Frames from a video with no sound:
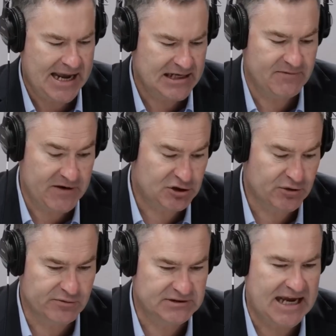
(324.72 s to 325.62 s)

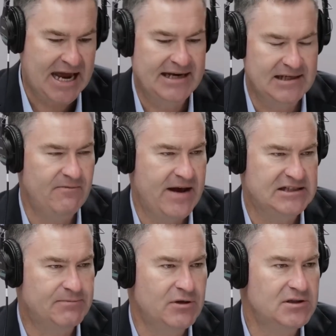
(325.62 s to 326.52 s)
individuals and
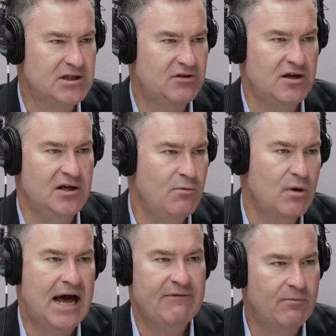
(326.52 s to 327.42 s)
investment, then you
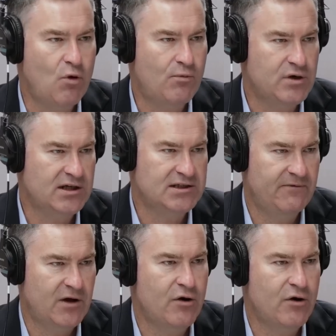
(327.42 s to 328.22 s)
will have a more productive